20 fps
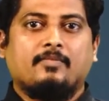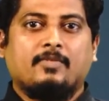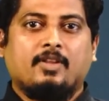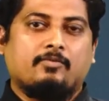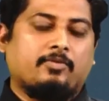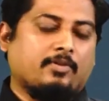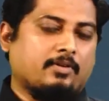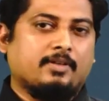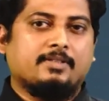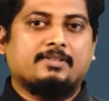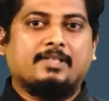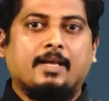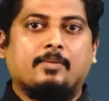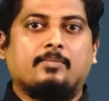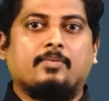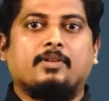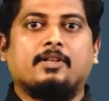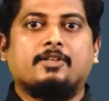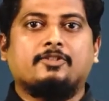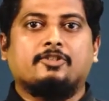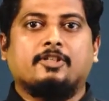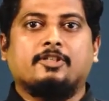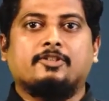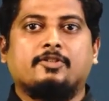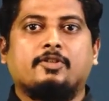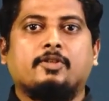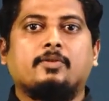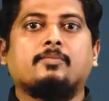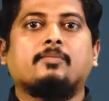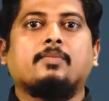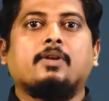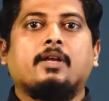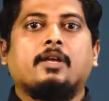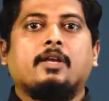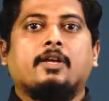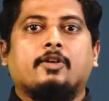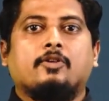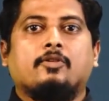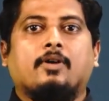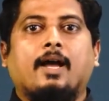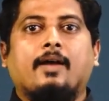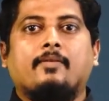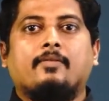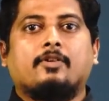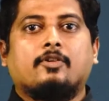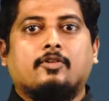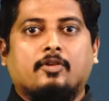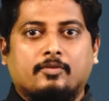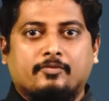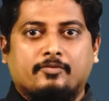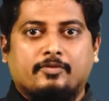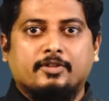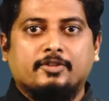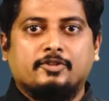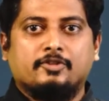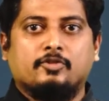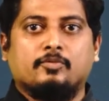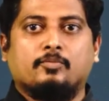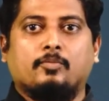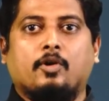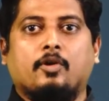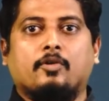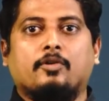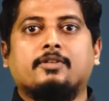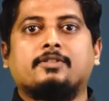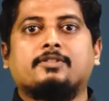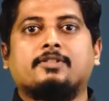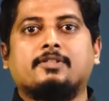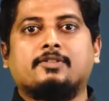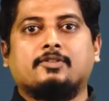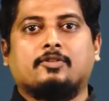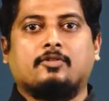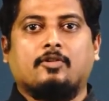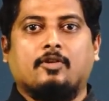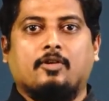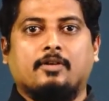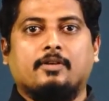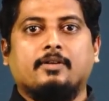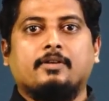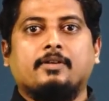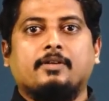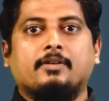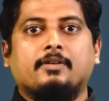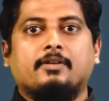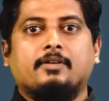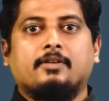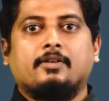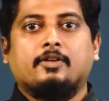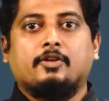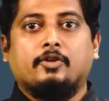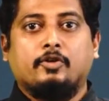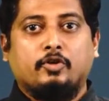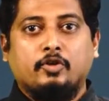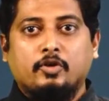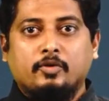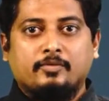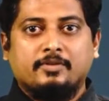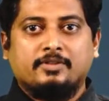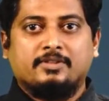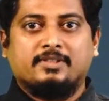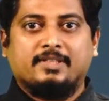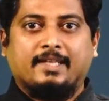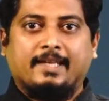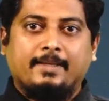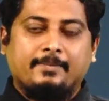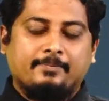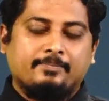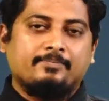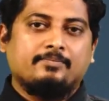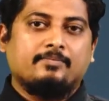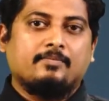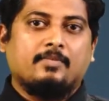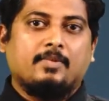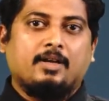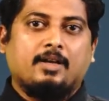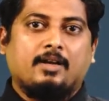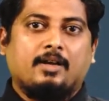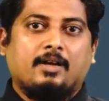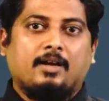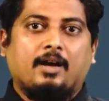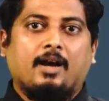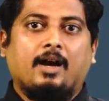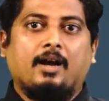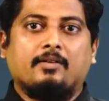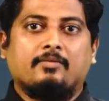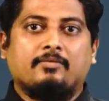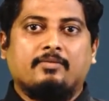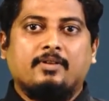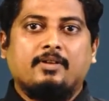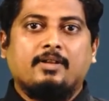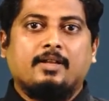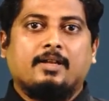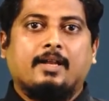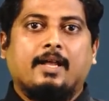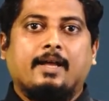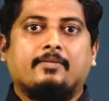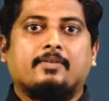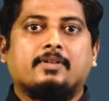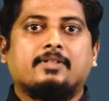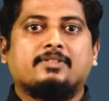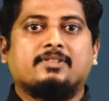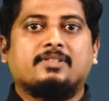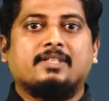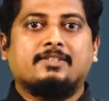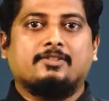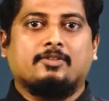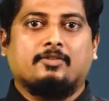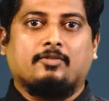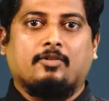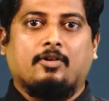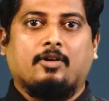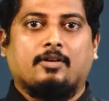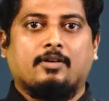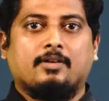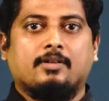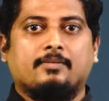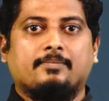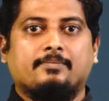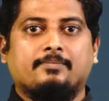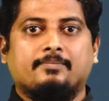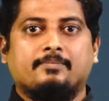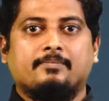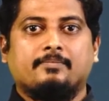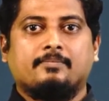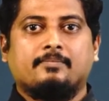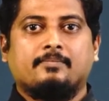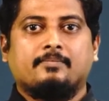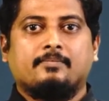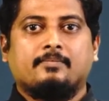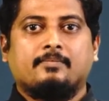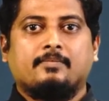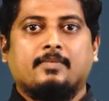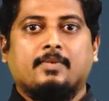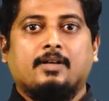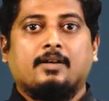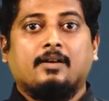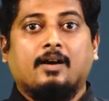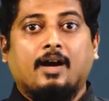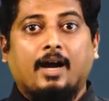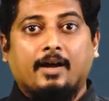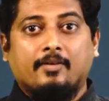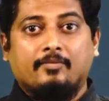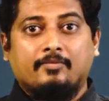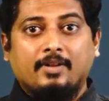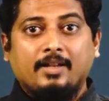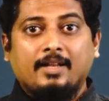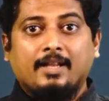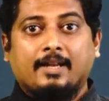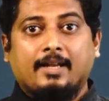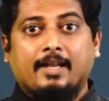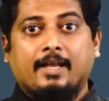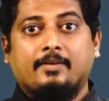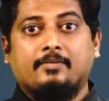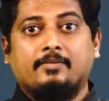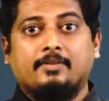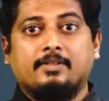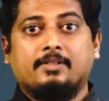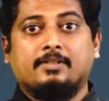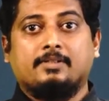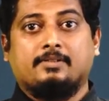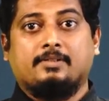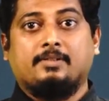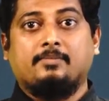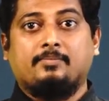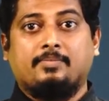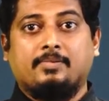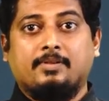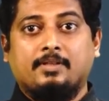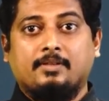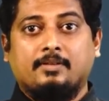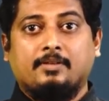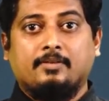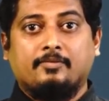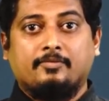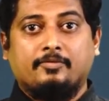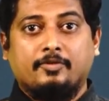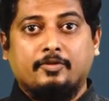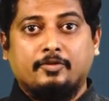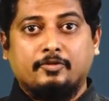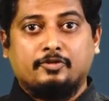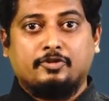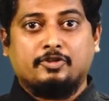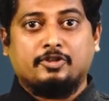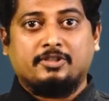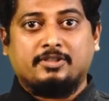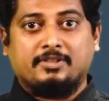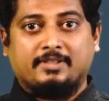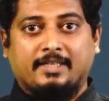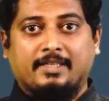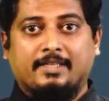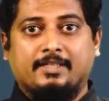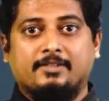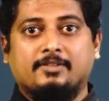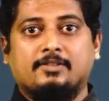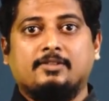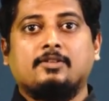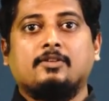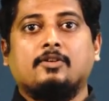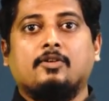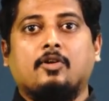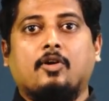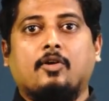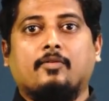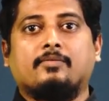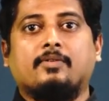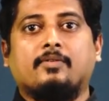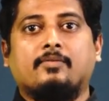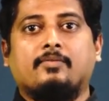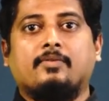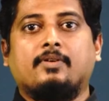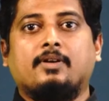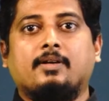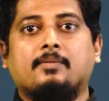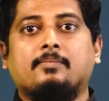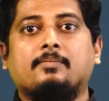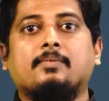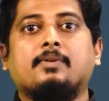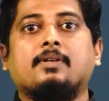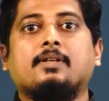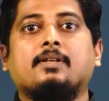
For example, let's assume you have a conference tomorrow at 6 o'clock. You would say, I will arrive at 6 o'clock. I will arrive in the simple future tense of the verb